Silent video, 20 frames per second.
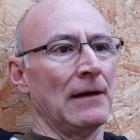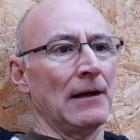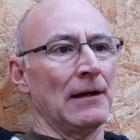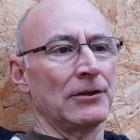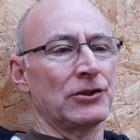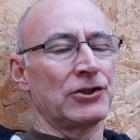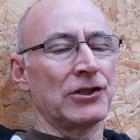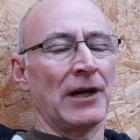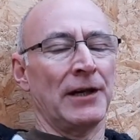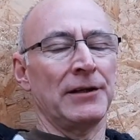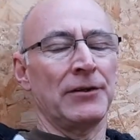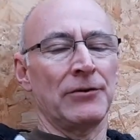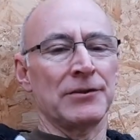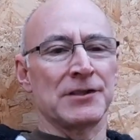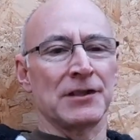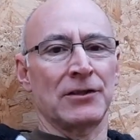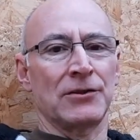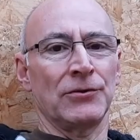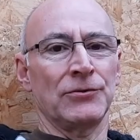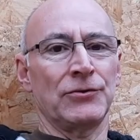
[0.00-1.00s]
China as
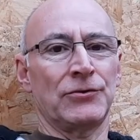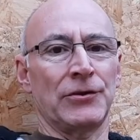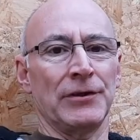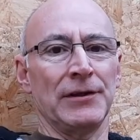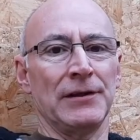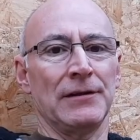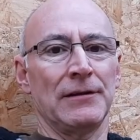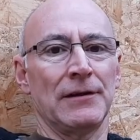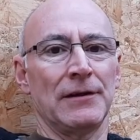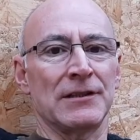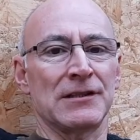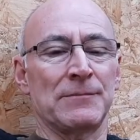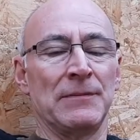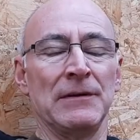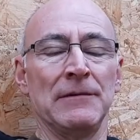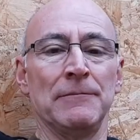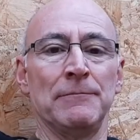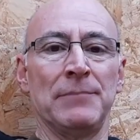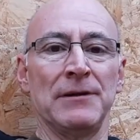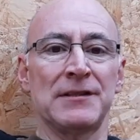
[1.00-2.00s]
a country has
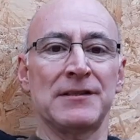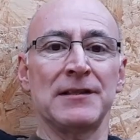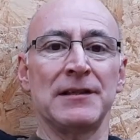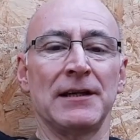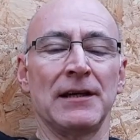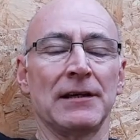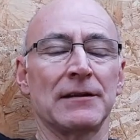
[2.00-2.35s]
been busying